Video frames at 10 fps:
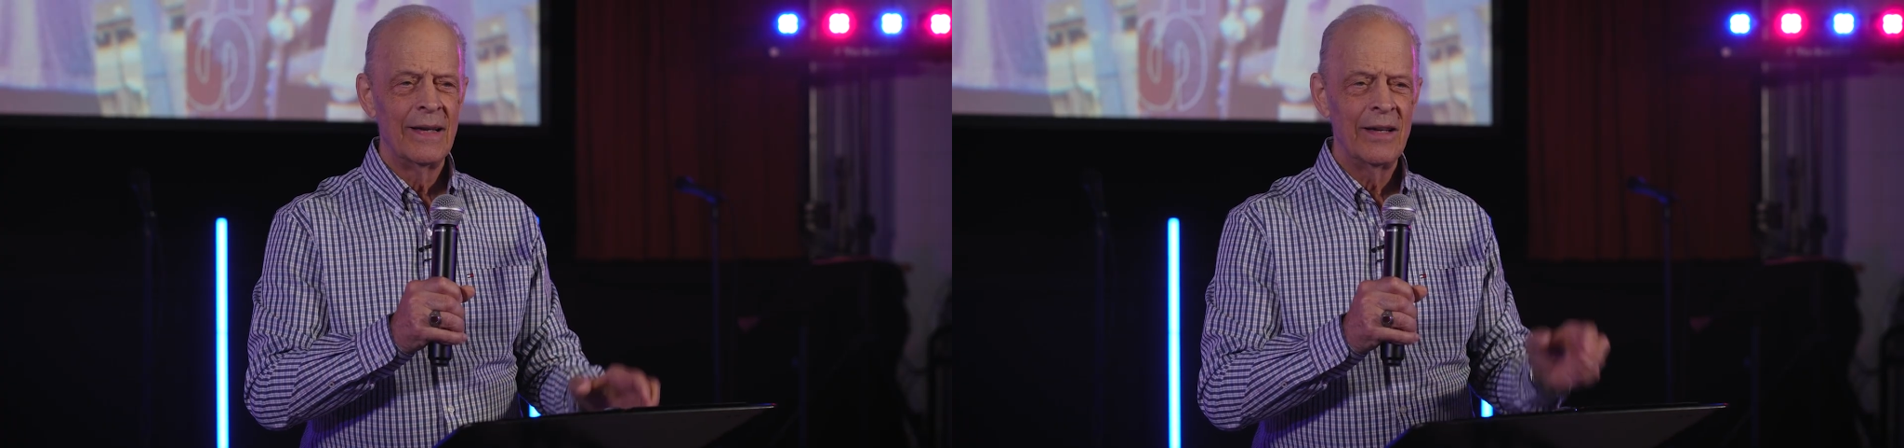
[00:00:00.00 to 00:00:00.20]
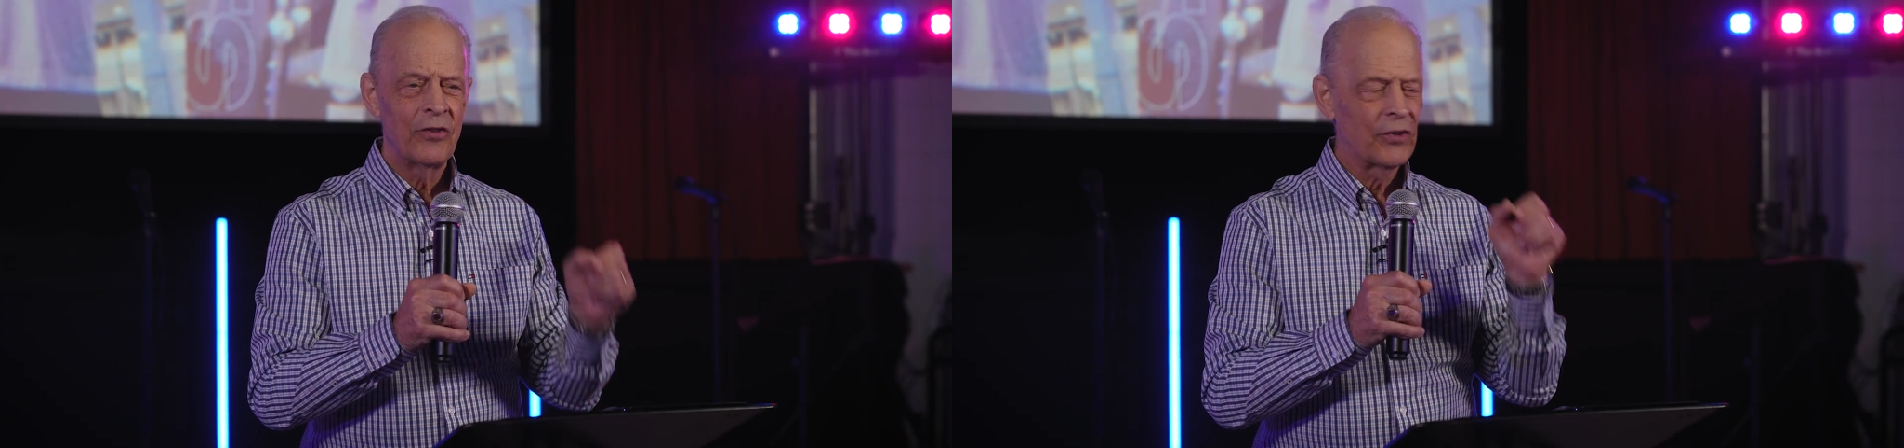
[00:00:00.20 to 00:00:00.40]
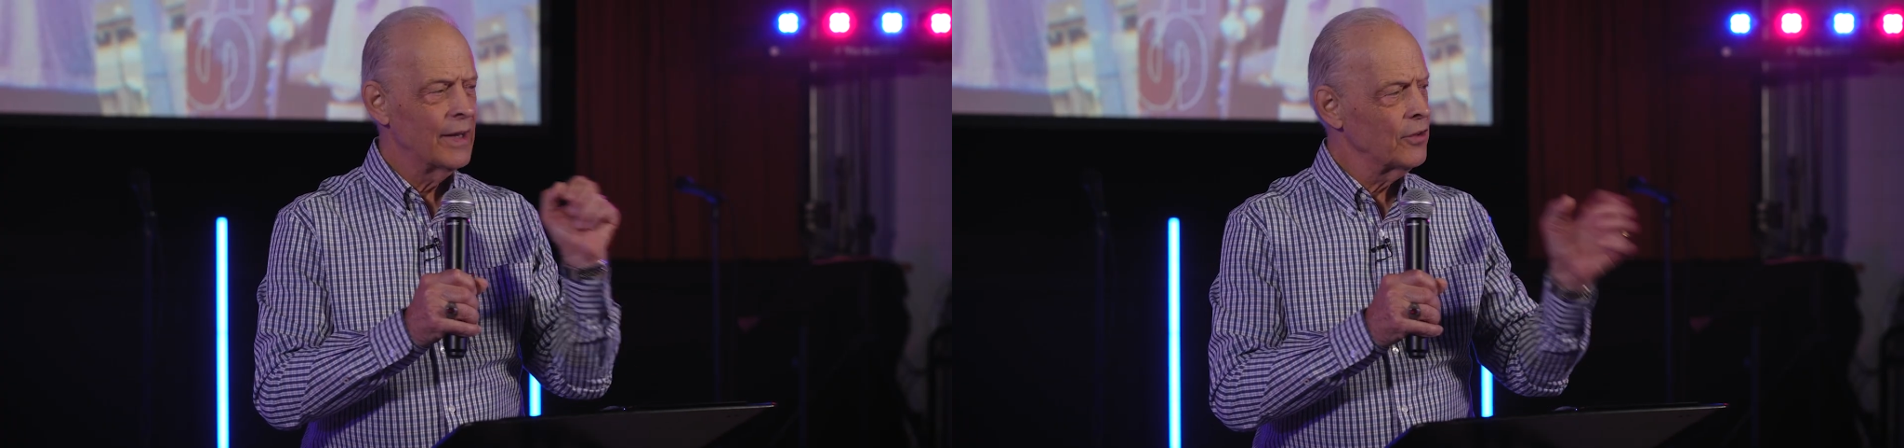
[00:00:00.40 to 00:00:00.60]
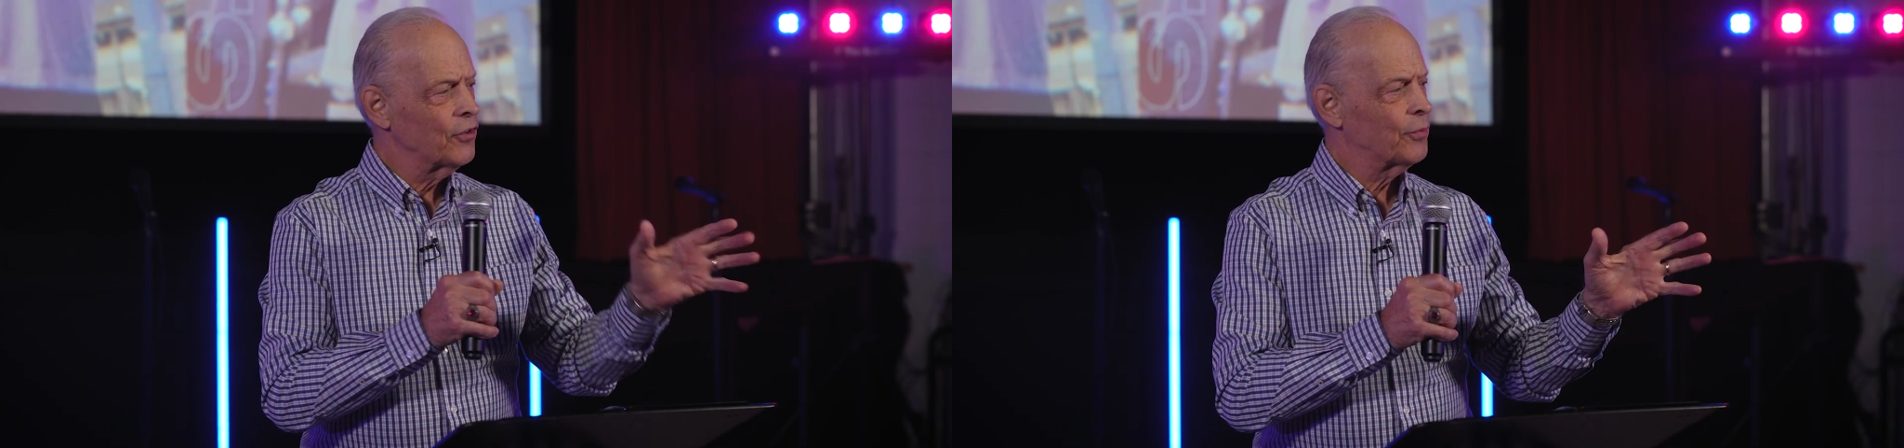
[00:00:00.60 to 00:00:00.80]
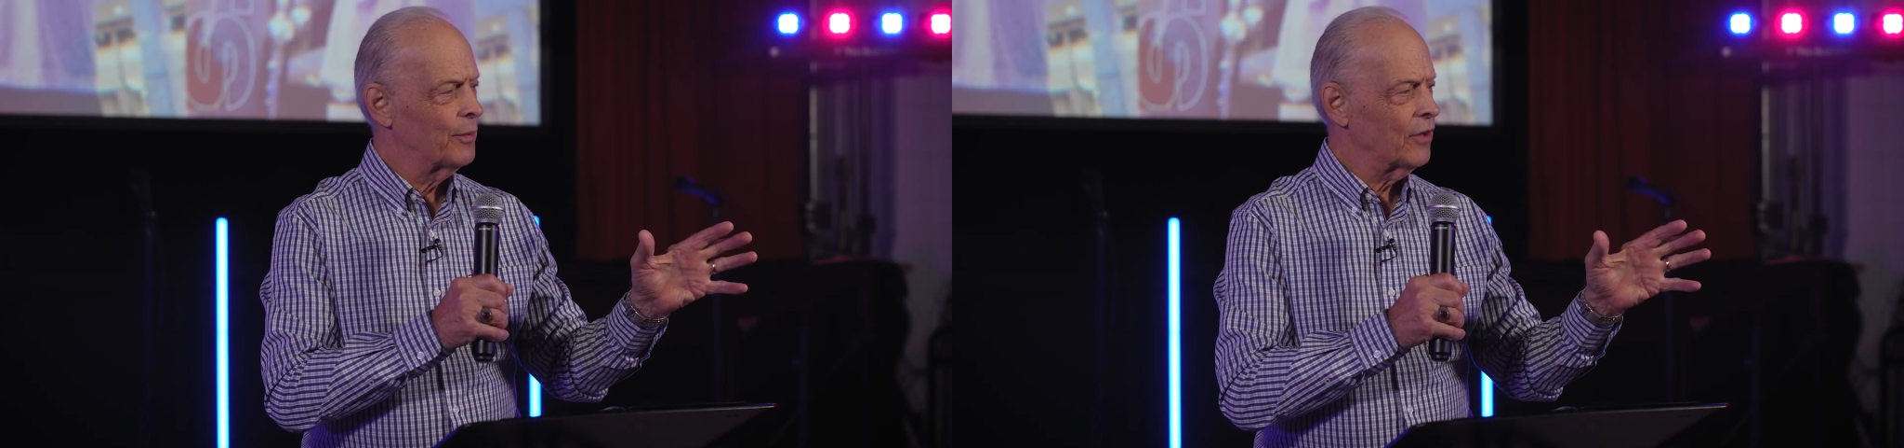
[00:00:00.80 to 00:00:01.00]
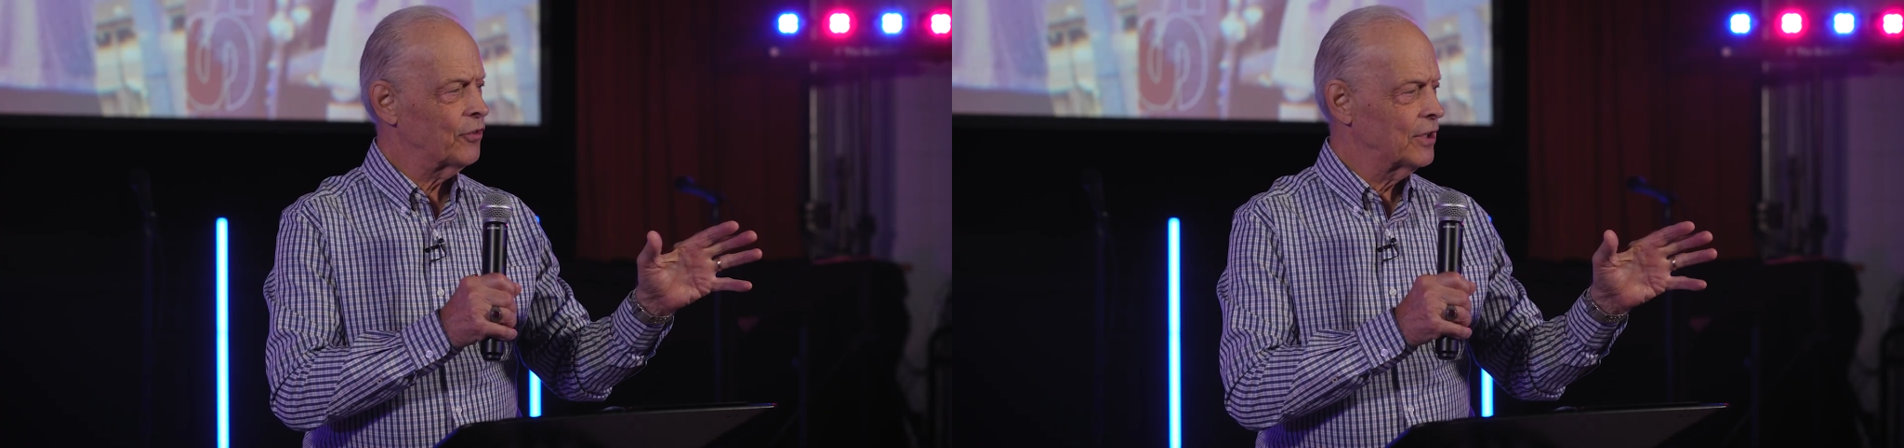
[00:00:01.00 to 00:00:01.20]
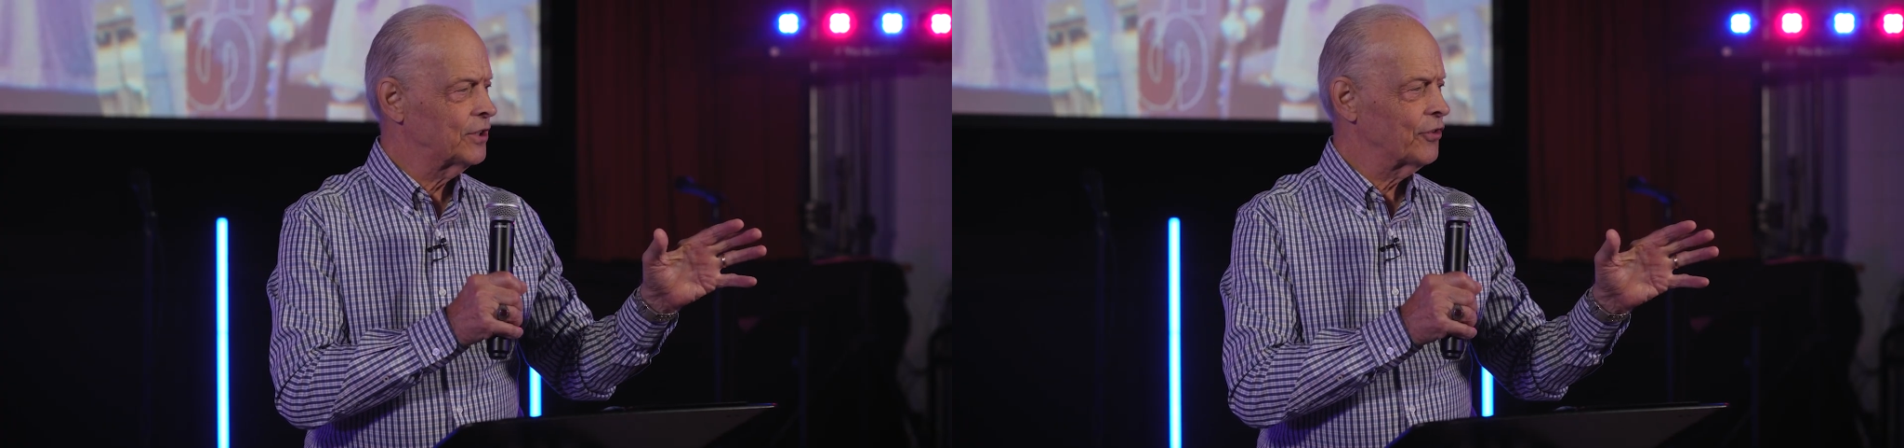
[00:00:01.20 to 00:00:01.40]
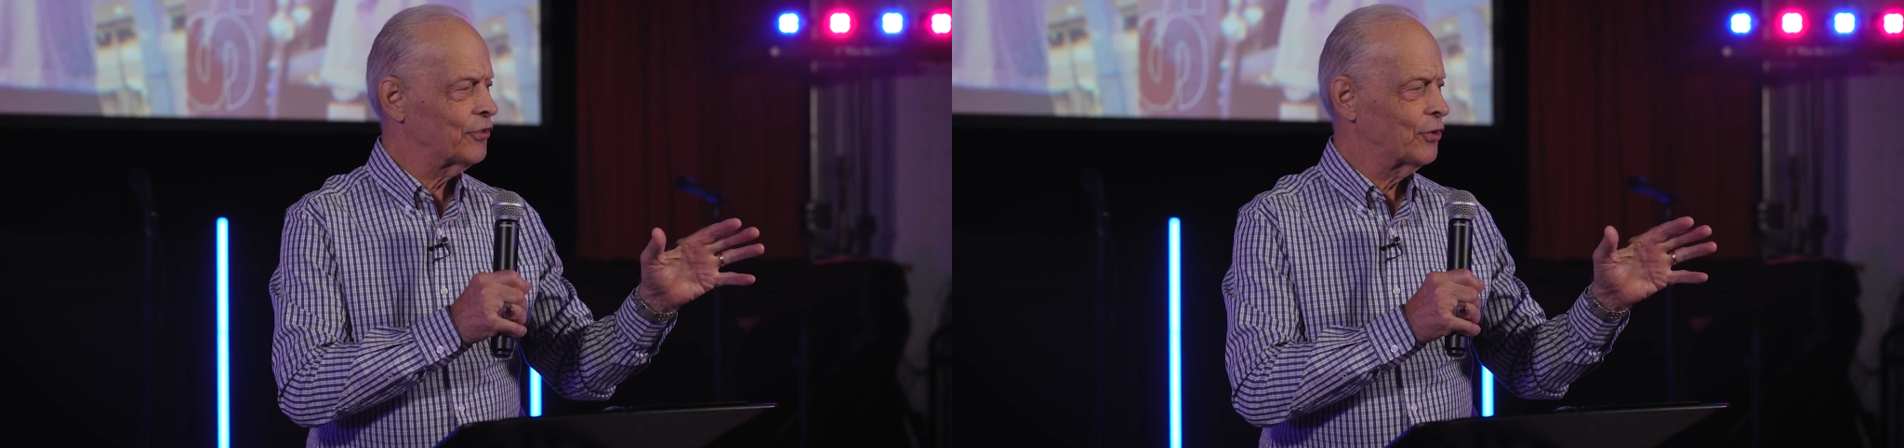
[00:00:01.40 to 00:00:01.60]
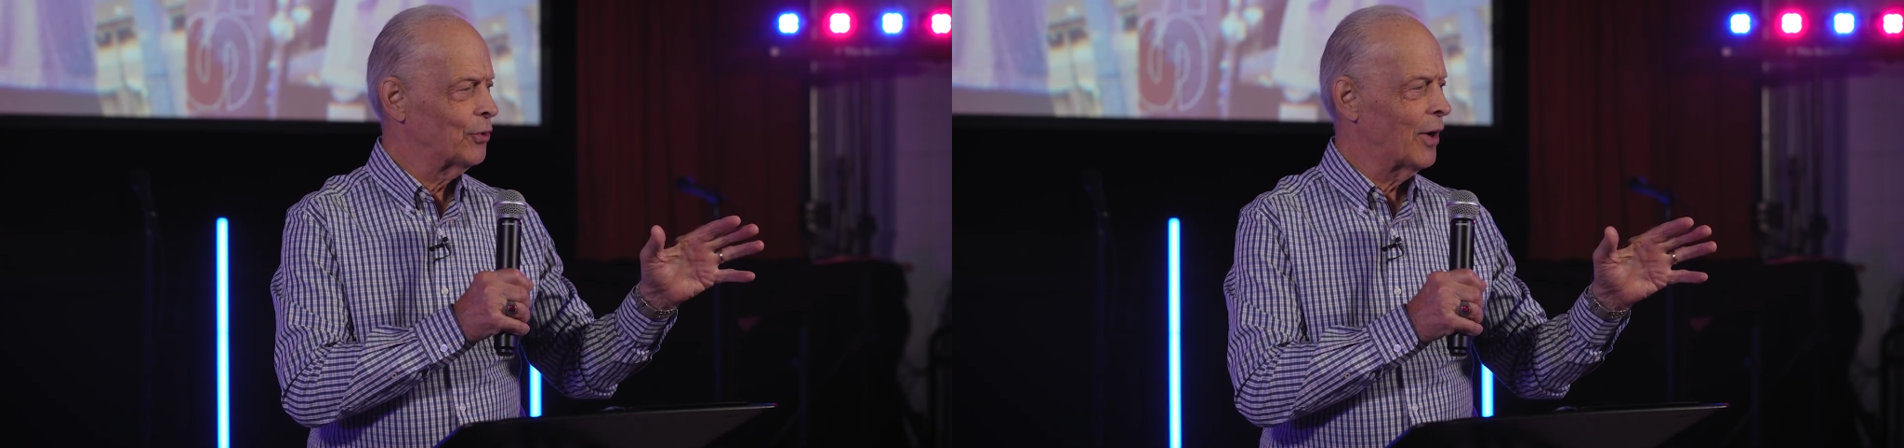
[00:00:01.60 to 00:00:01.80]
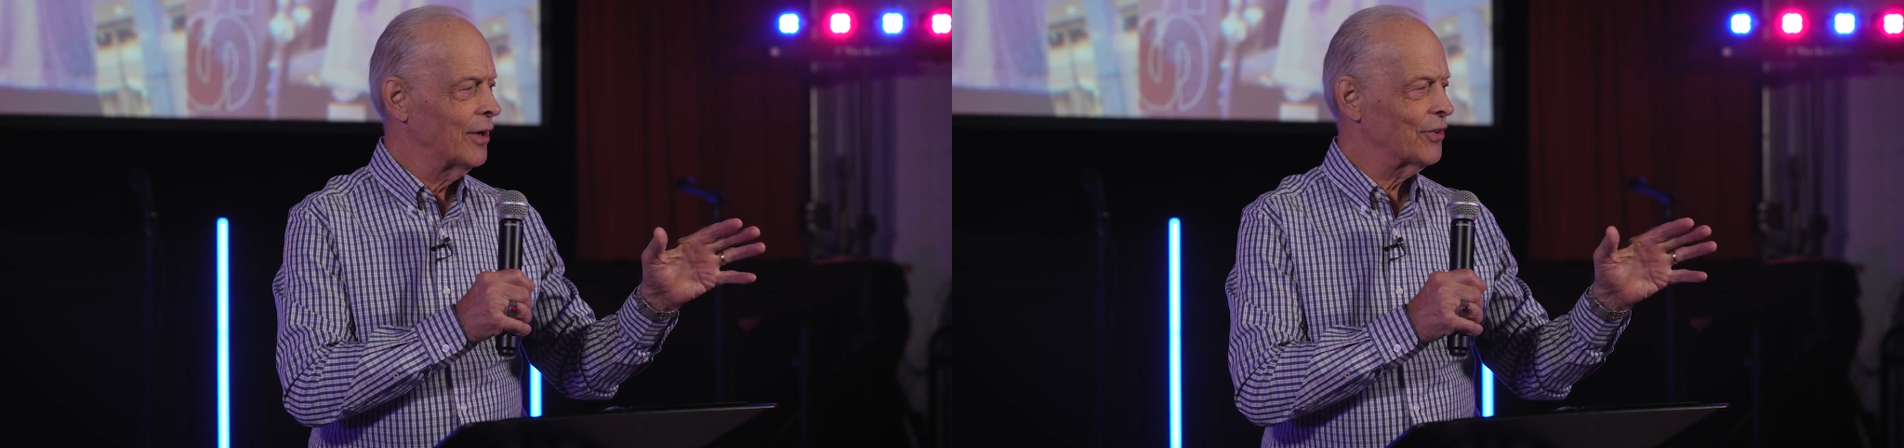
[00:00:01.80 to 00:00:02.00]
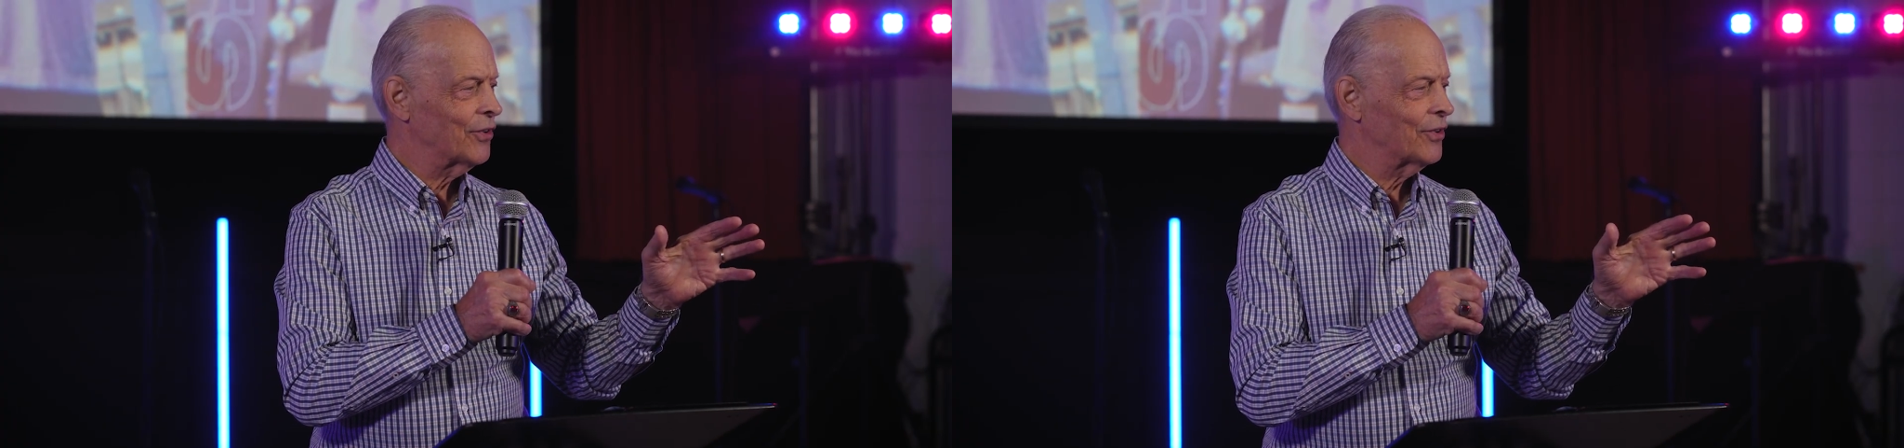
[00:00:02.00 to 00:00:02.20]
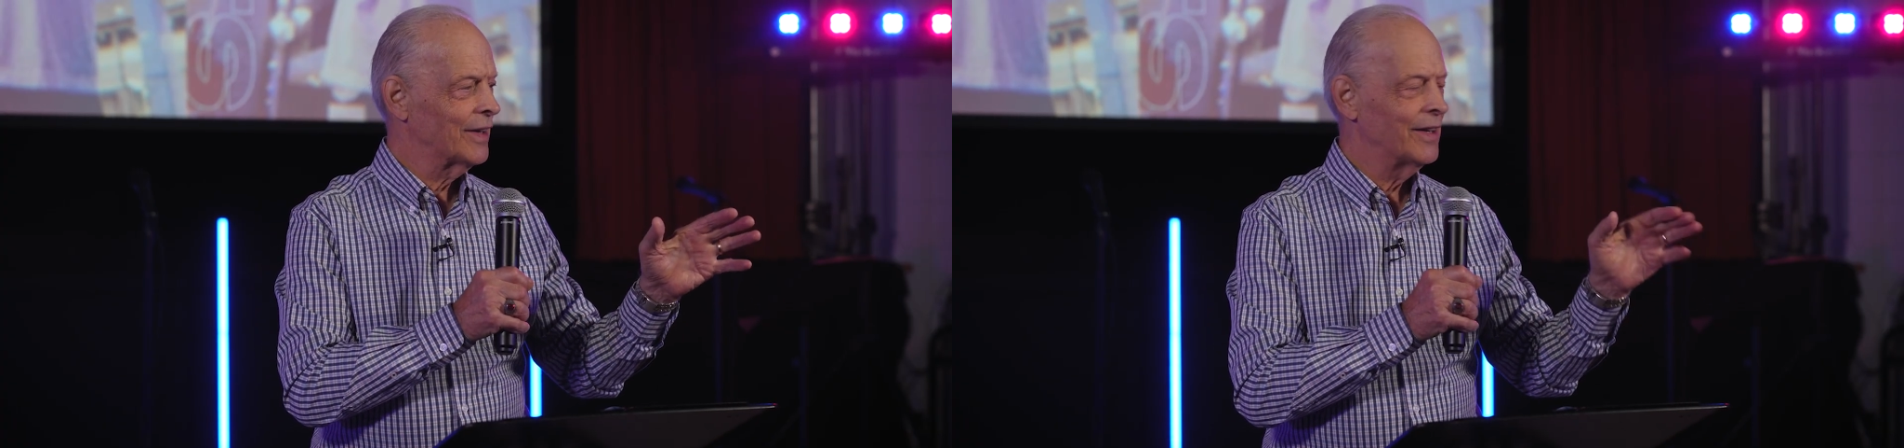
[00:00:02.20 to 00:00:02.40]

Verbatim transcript: He sends messages to us.